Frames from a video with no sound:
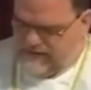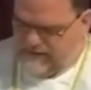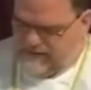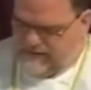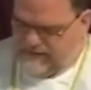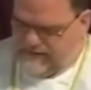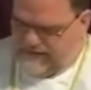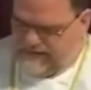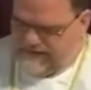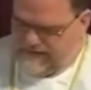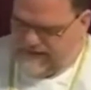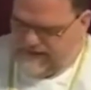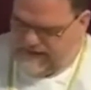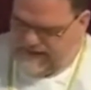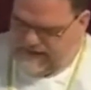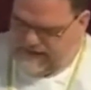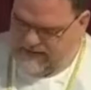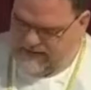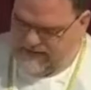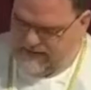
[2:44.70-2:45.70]
For I say
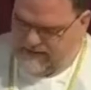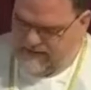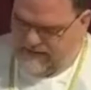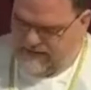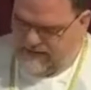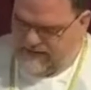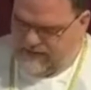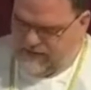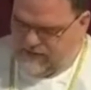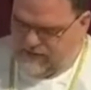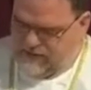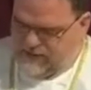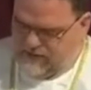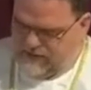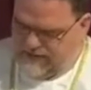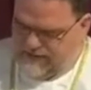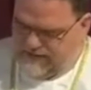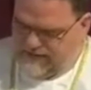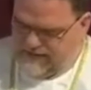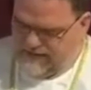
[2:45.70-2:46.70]
to you, you shall
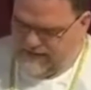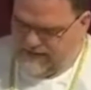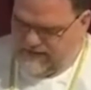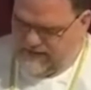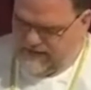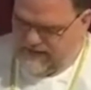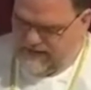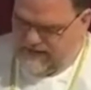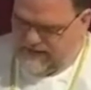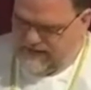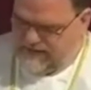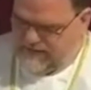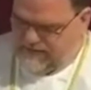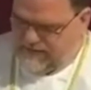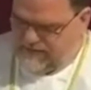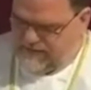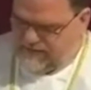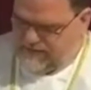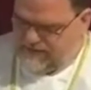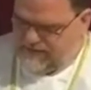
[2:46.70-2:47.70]
not see me
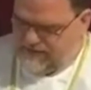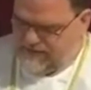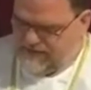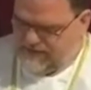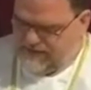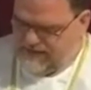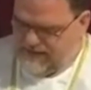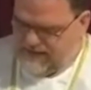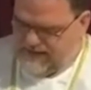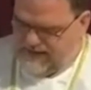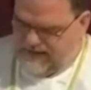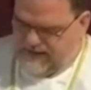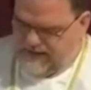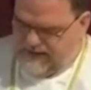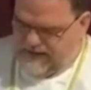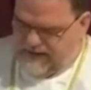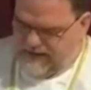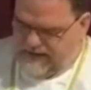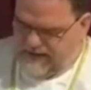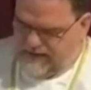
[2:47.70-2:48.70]
henceforth till you say,
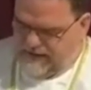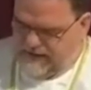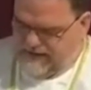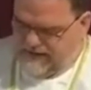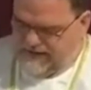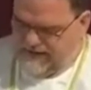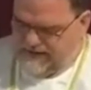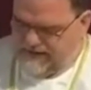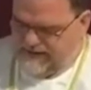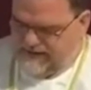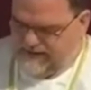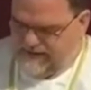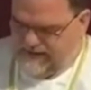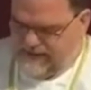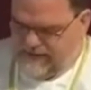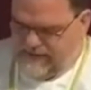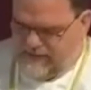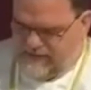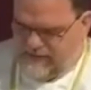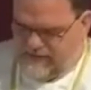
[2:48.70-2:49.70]
Blessed is he that
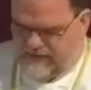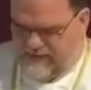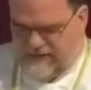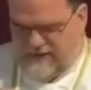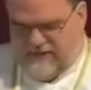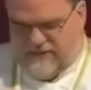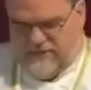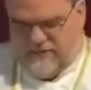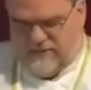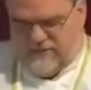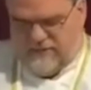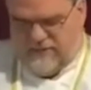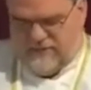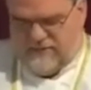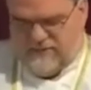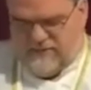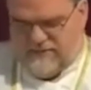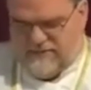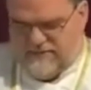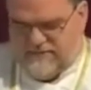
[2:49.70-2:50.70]
cometh in the name of the
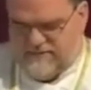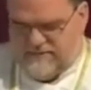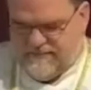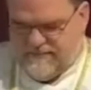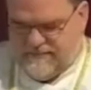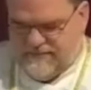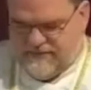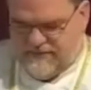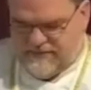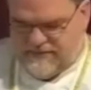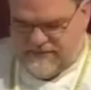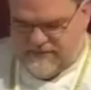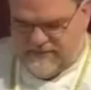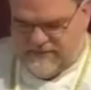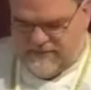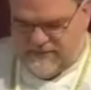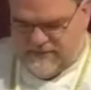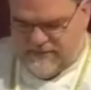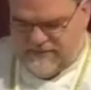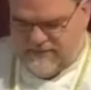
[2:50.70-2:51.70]
Lord. And then that's
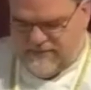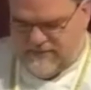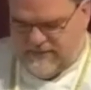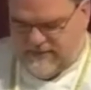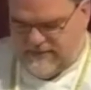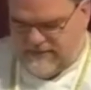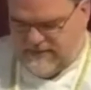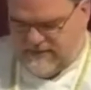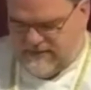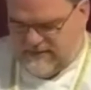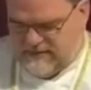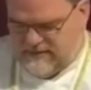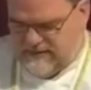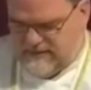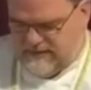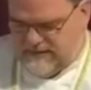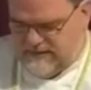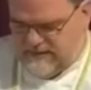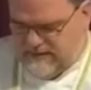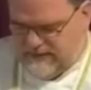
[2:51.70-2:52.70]
by the words of today's
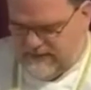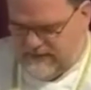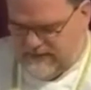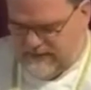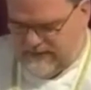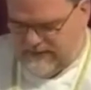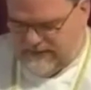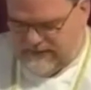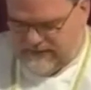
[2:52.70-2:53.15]
Holy